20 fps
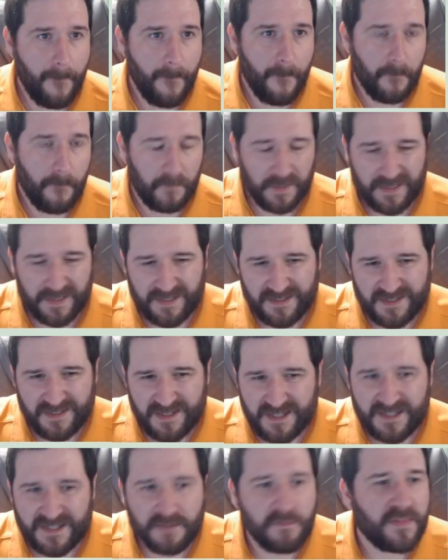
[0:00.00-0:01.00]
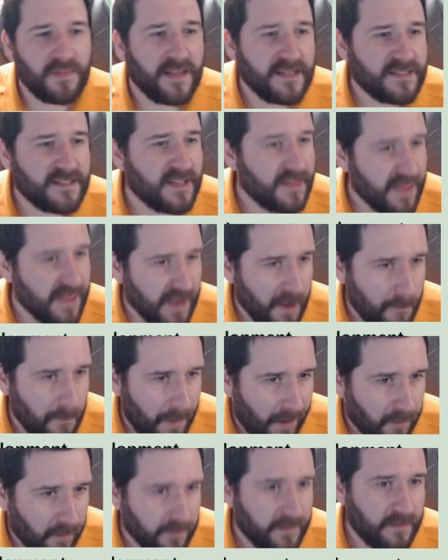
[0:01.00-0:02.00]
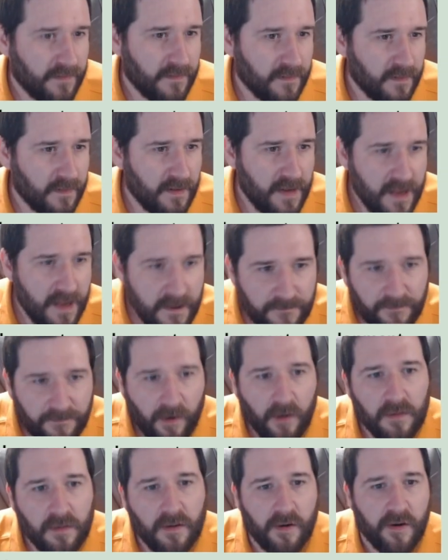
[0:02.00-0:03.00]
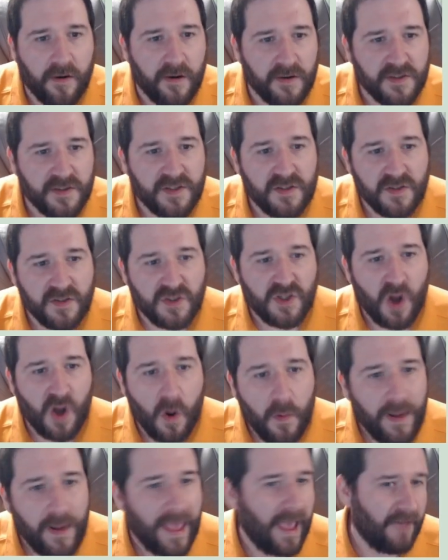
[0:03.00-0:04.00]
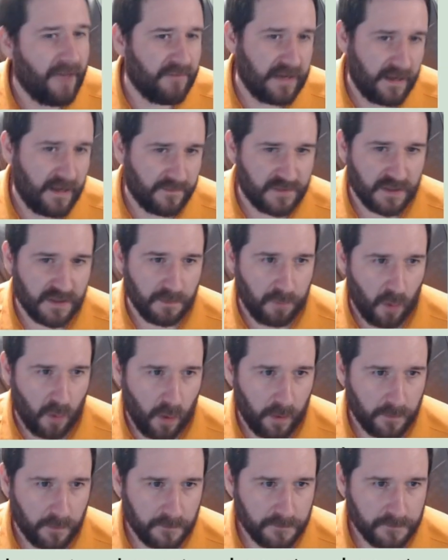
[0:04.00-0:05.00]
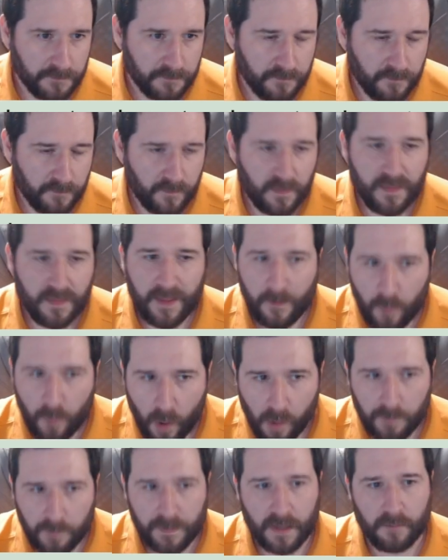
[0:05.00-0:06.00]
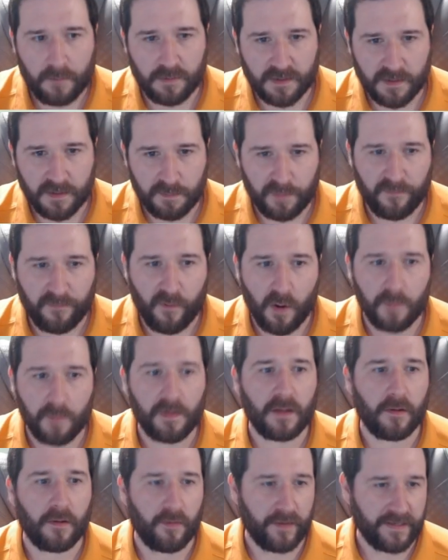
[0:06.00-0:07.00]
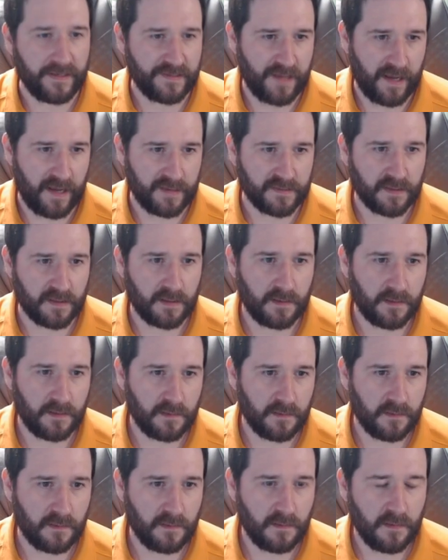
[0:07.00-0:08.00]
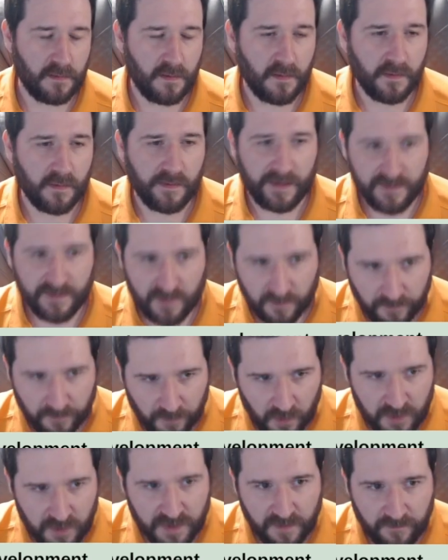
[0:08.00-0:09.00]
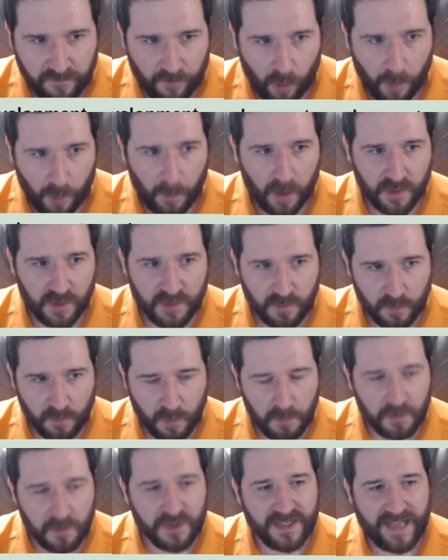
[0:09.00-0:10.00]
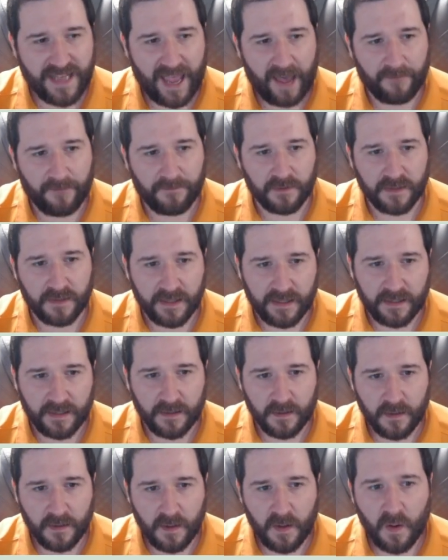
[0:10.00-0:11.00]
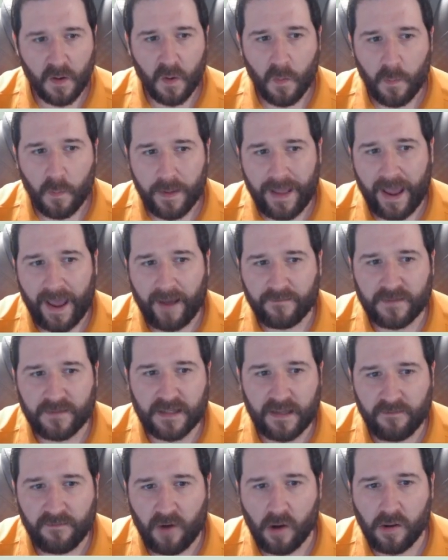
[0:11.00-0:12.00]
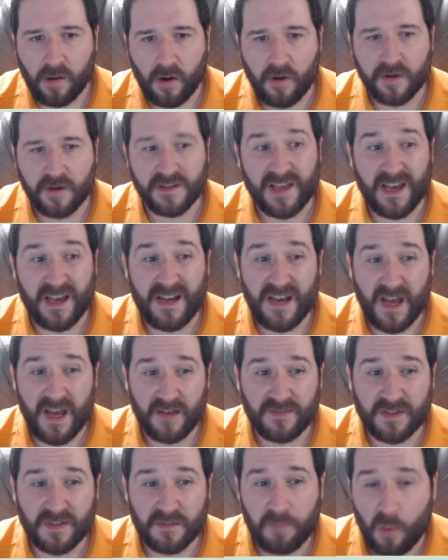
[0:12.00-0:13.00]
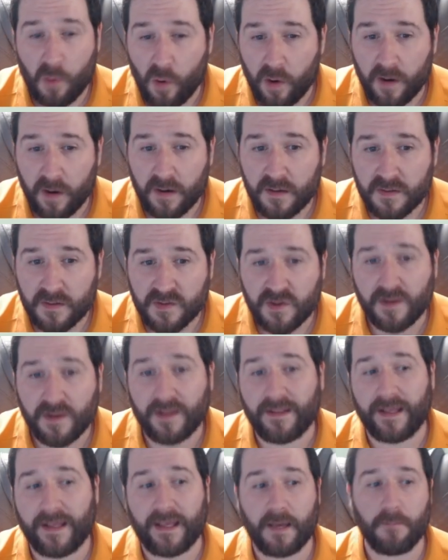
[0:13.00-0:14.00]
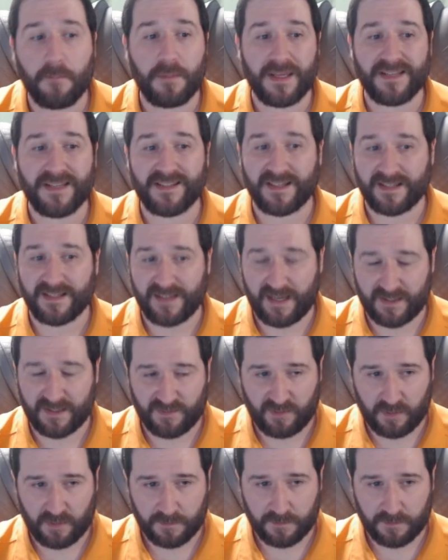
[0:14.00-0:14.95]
But just some things to think about. If our learners don't have enough support, they won't be able to perform the learning task. Okay, so first and foremost, when we're scaffolding, we have to give our learners enough support so that they can be successful.